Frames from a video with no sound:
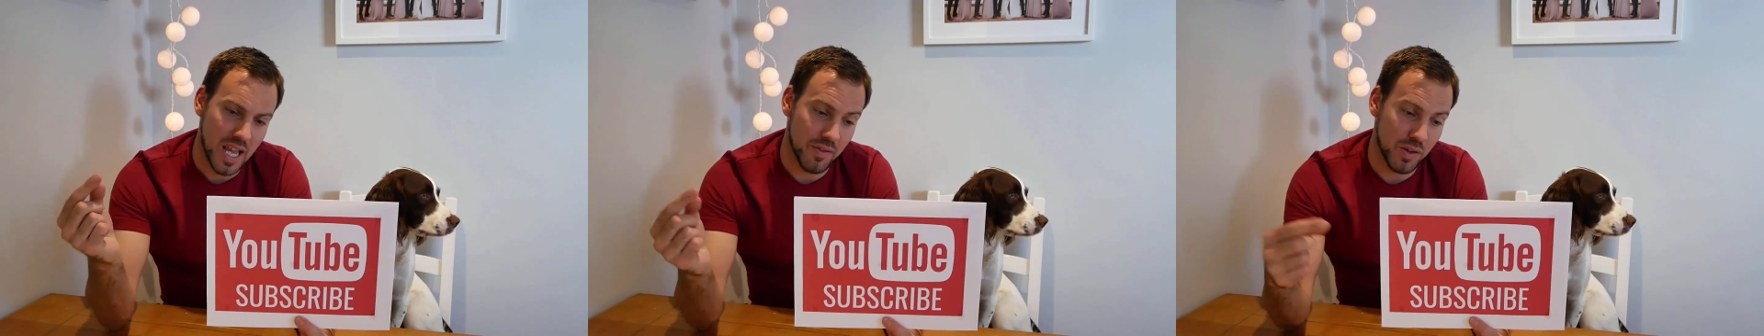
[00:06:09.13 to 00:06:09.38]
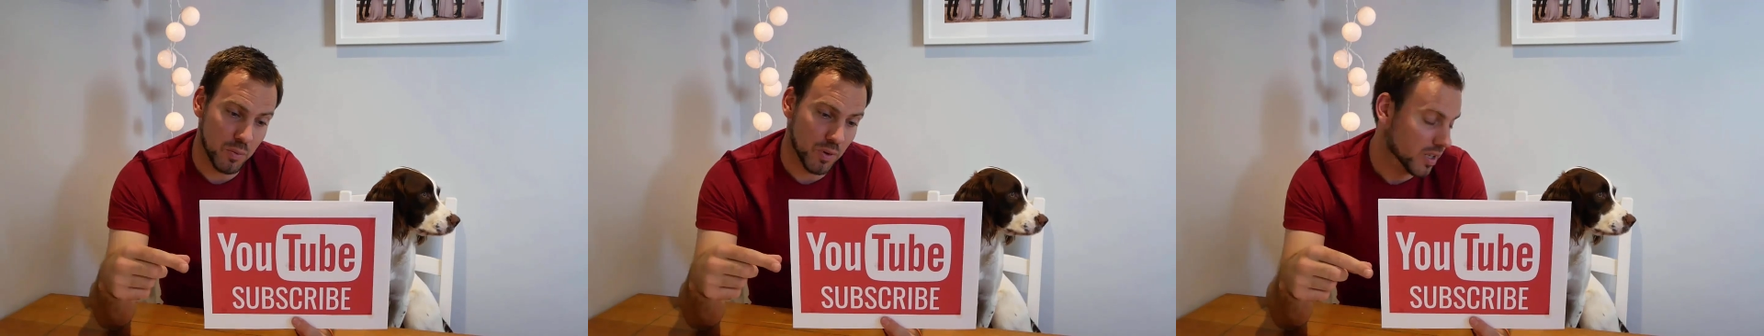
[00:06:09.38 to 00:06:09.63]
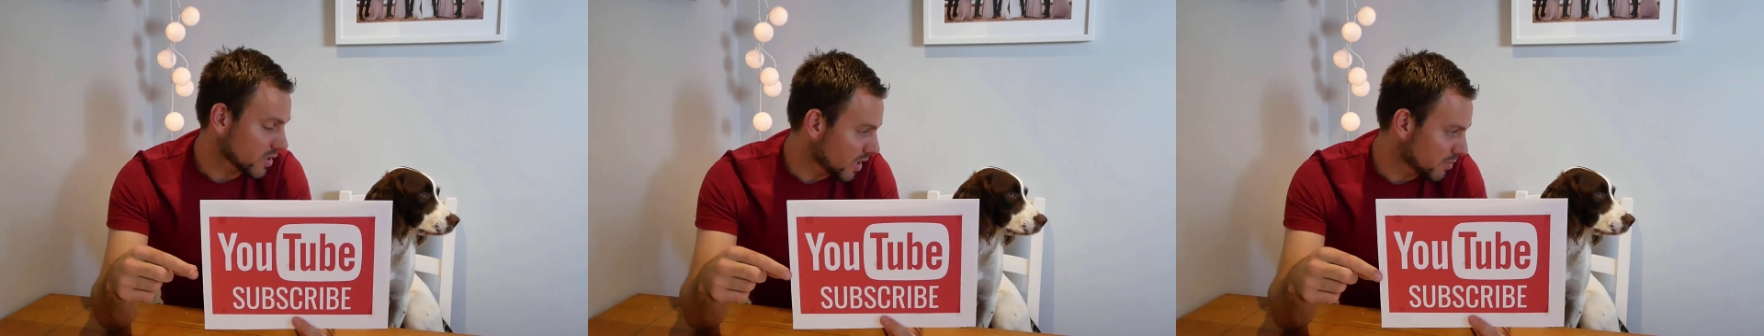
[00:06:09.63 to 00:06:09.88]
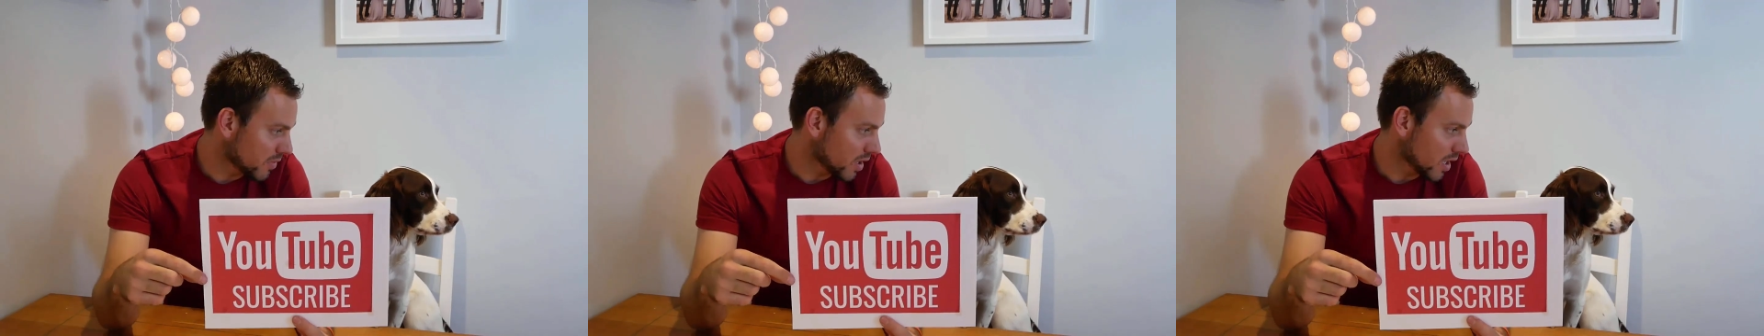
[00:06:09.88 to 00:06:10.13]
If you want to
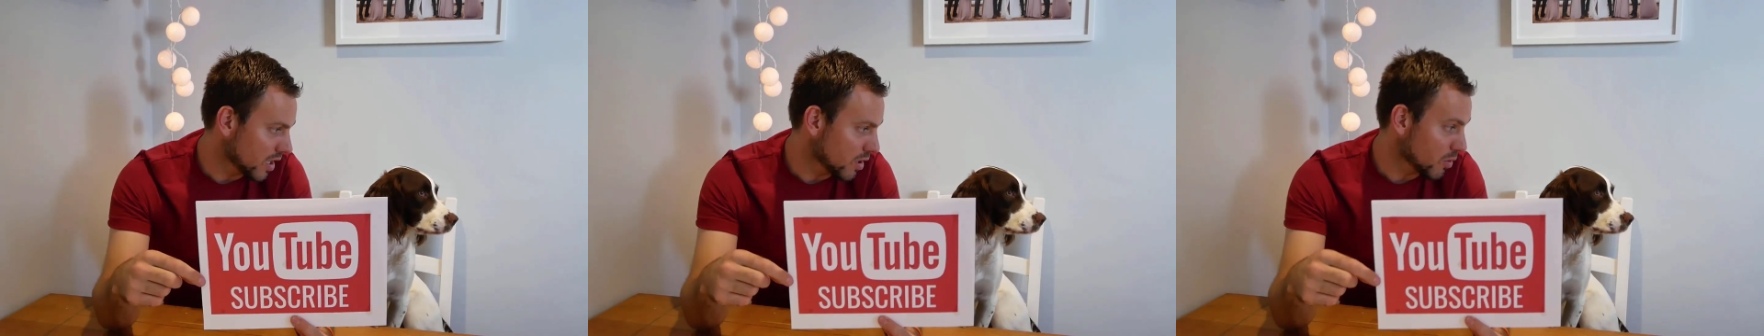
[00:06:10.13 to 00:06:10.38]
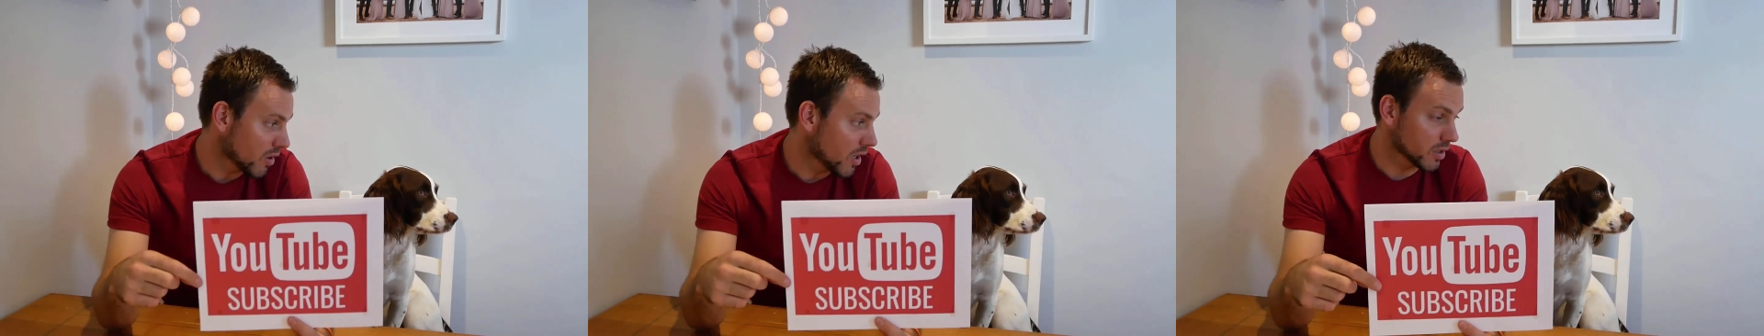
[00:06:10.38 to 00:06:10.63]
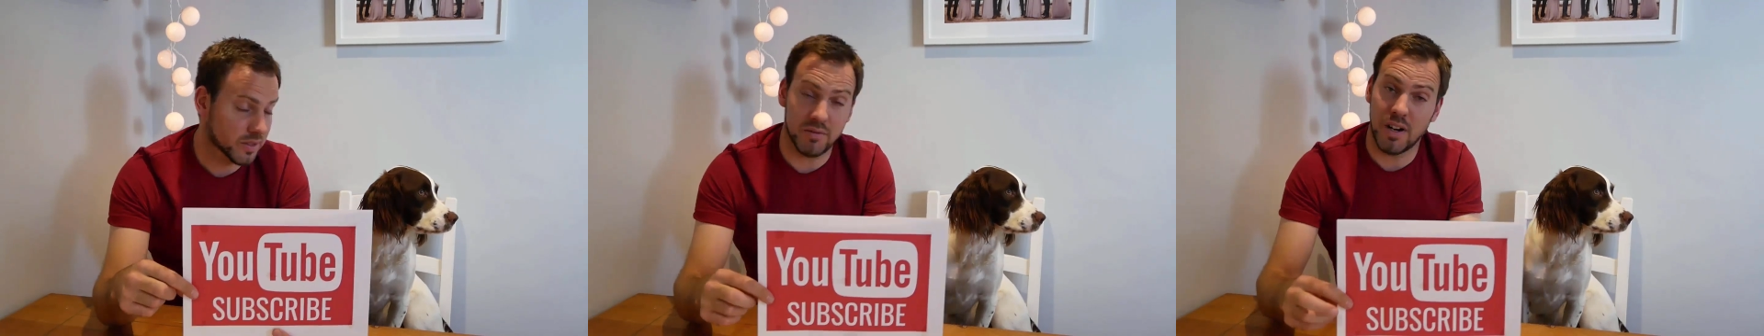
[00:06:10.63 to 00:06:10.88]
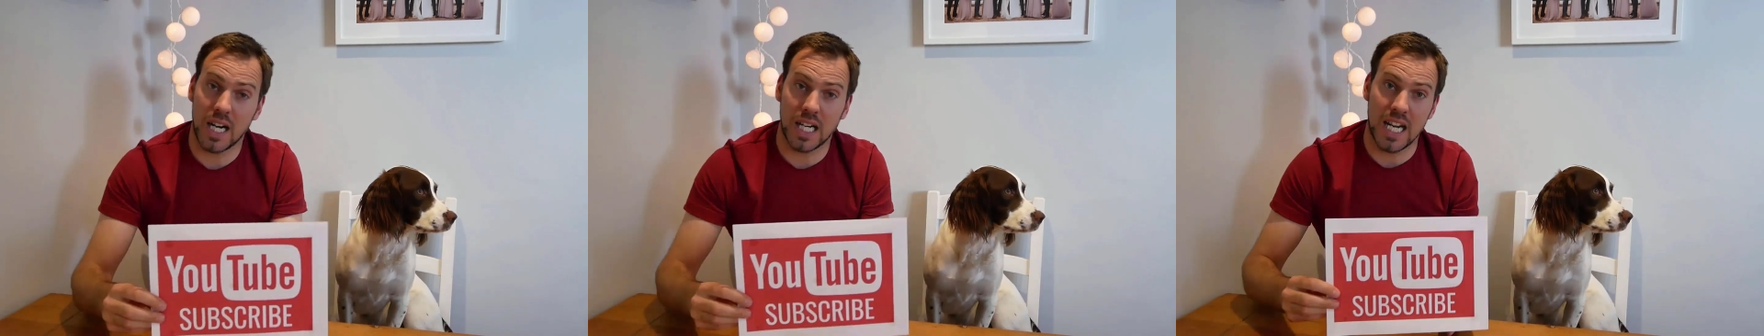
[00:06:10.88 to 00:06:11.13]
type the URL
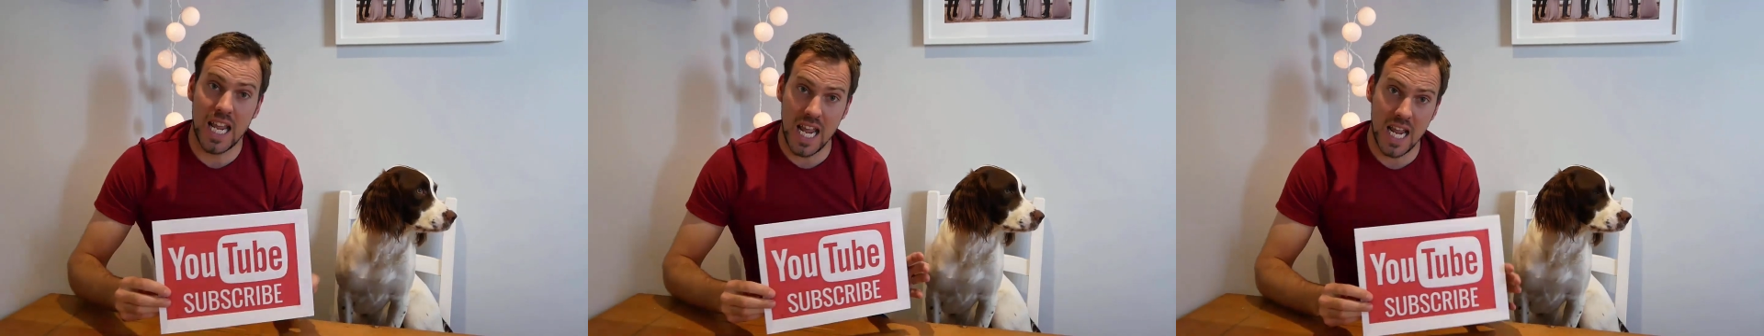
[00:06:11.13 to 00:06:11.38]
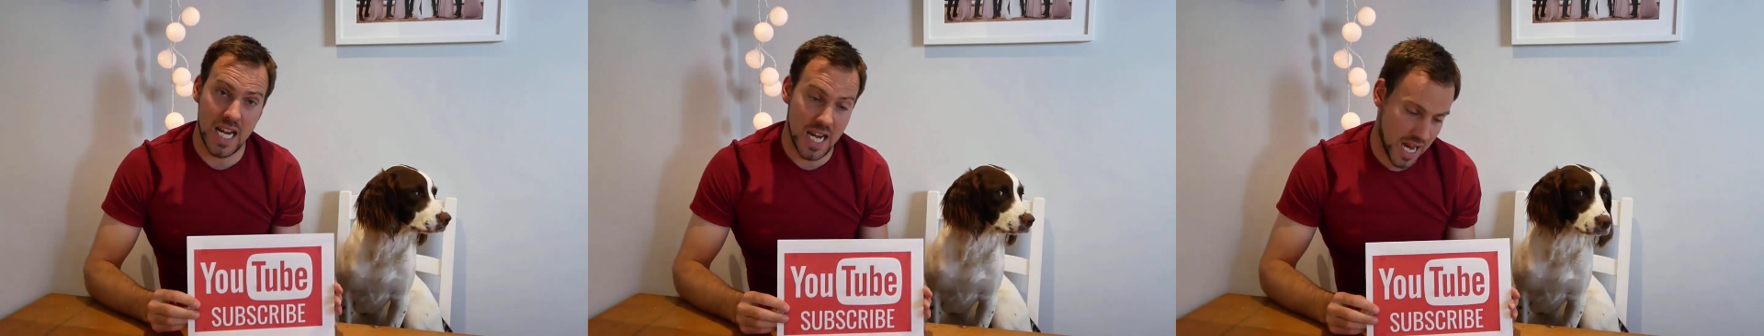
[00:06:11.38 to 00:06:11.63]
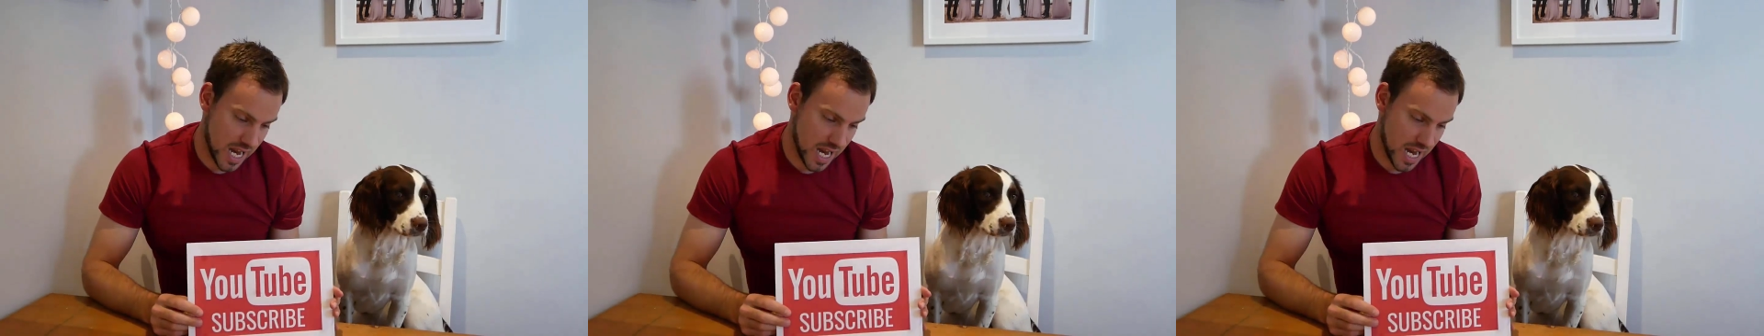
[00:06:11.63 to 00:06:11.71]
directly in,